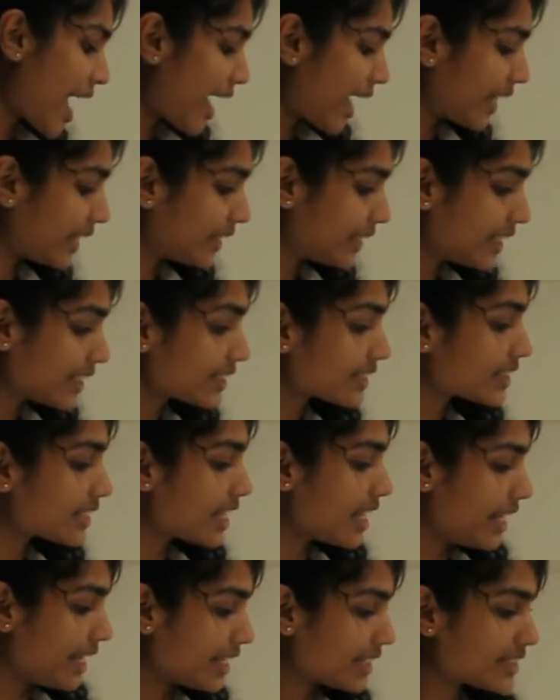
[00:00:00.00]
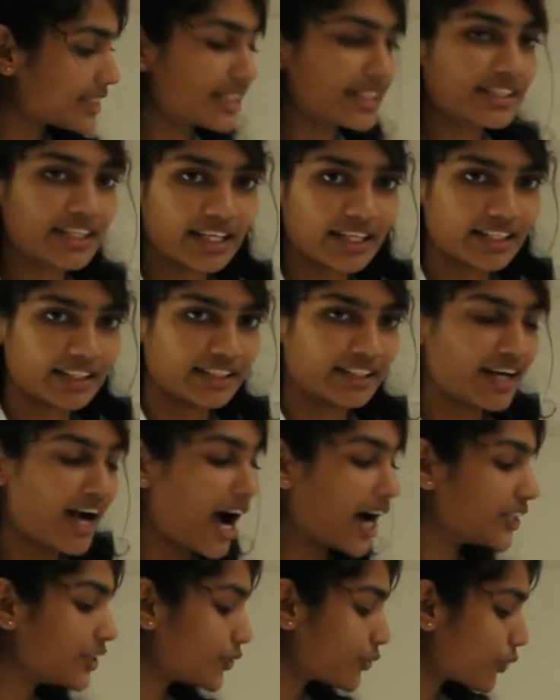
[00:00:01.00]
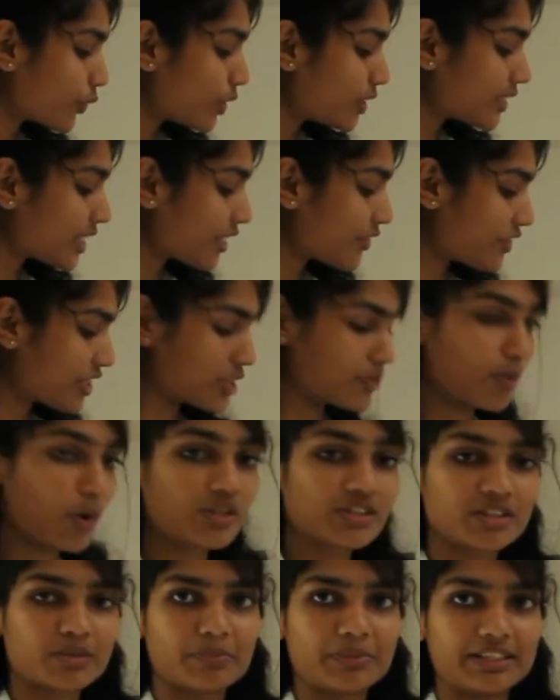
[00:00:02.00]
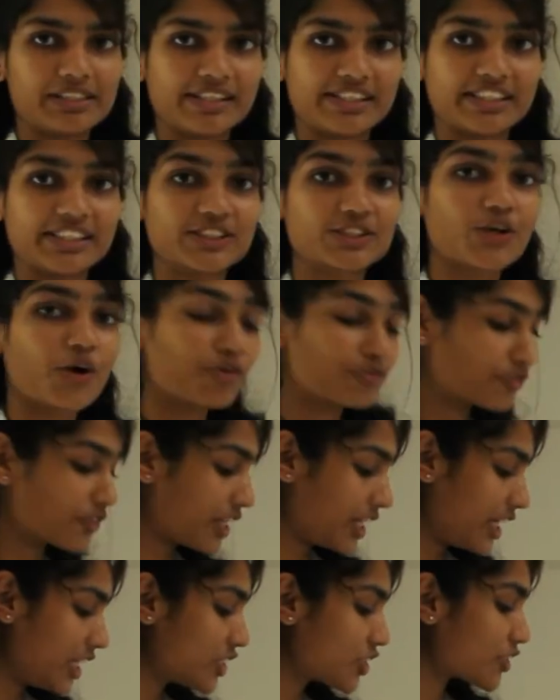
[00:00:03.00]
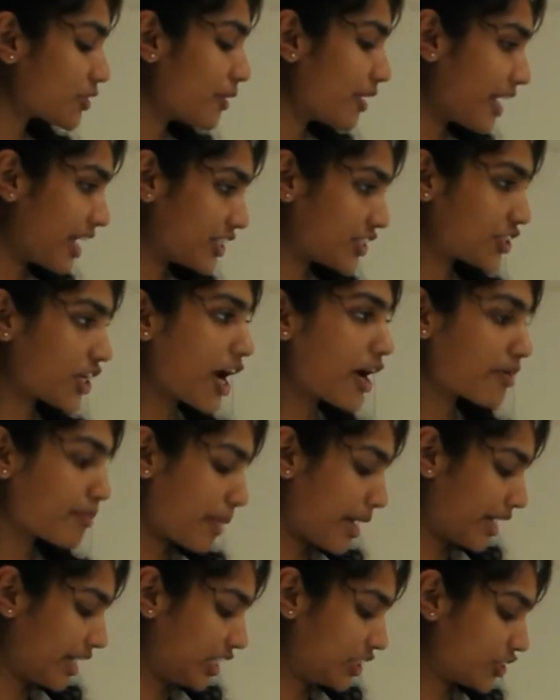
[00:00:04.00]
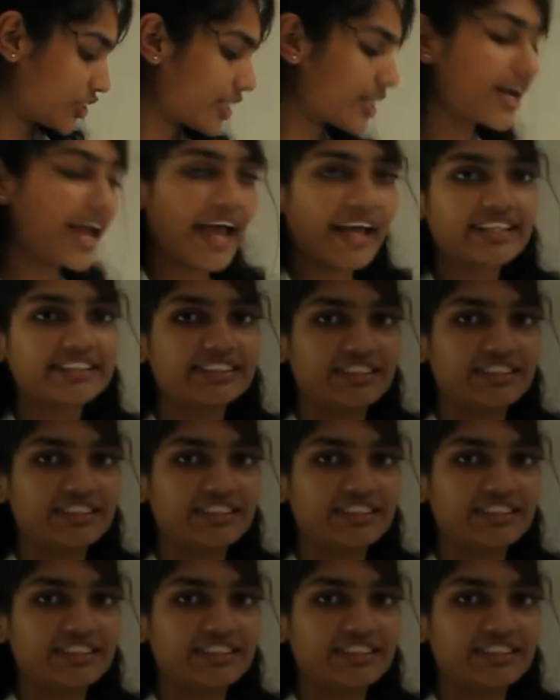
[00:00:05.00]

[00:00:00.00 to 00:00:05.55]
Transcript: And this listed here are the roles and responsibilities of each HR manager and